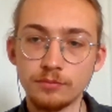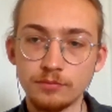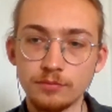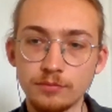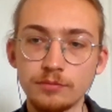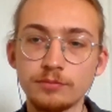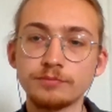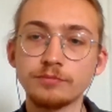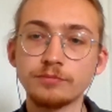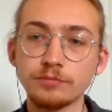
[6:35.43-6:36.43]

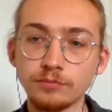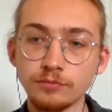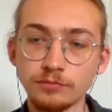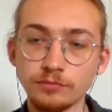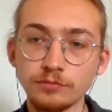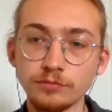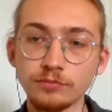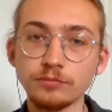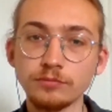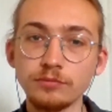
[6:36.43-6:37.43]

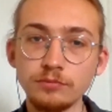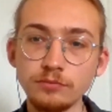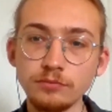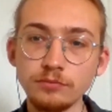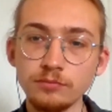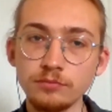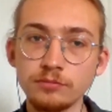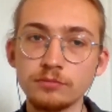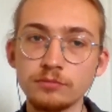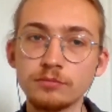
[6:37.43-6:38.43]

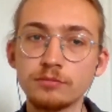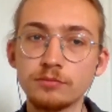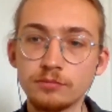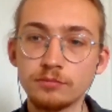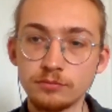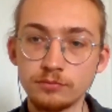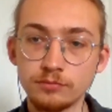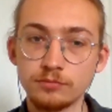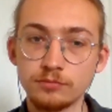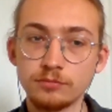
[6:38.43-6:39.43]

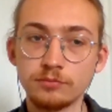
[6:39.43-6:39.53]
[no speech]